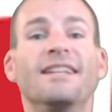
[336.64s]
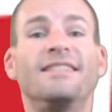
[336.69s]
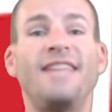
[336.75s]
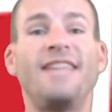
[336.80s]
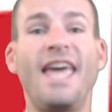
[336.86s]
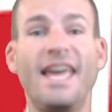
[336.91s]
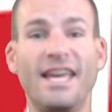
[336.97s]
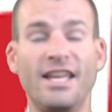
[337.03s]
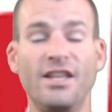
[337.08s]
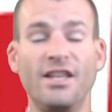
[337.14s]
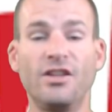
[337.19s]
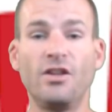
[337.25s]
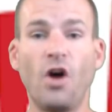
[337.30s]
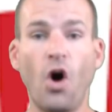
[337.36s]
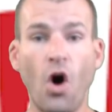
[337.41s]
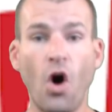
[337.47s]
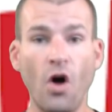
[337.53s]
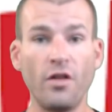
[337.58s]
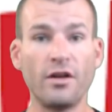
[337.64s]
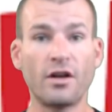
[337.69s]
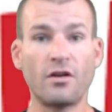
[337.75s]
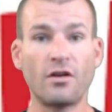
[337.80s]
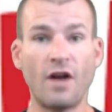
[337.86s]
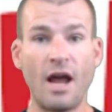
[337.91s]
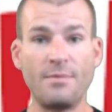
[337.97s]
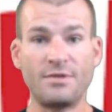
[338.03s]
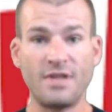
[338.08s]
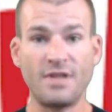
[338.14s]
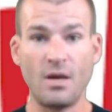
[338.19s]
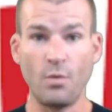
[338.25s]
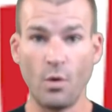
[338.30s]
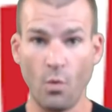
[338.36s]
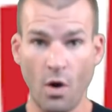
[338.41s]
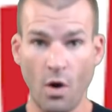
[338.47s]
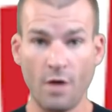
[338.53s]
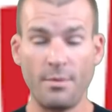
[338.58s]
taken all the gripes saying
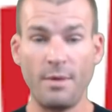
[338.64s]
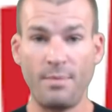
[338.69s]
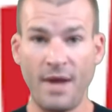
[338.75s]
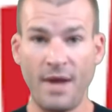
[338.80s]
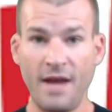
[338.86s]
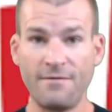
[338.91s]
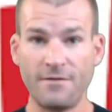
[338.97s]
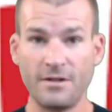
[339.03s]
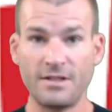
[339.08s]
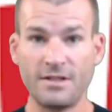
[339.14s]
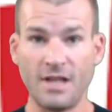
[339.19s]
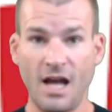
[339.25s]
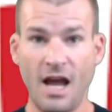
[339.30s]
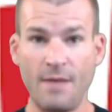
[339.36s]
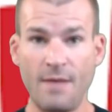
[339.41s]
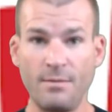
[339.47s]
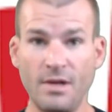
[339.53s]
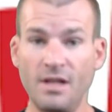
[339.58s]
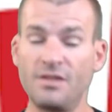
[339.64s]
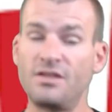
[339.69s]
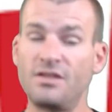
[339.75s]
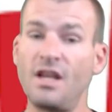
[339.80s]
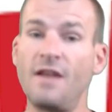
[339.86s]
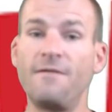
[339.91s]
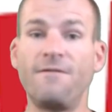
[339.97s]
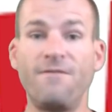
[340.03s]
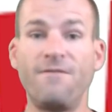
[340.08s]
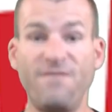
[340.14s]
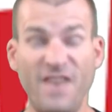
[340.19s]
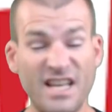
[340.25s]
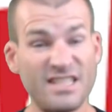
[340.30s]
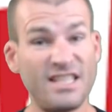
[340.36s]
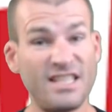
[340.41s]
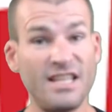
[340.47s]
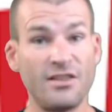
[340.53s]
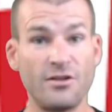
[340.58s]
we want to be paid for time instead of
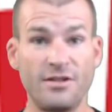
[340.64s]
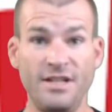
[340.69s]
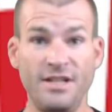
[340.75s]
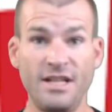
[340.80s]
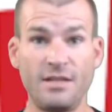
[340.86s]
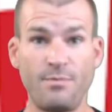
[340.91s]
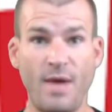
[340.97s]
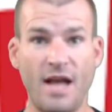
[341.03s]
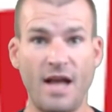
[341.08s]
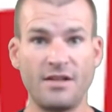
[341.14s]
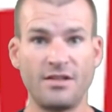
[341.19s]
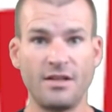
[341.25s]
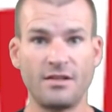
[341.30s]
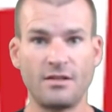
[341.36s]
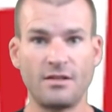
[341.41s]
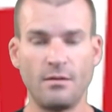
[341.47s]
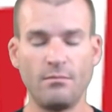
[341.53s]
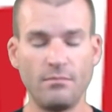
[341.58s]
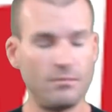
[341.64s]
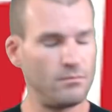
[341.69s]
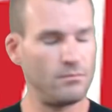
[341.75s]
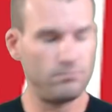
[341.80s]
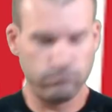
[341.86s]
fixing their dispatch system.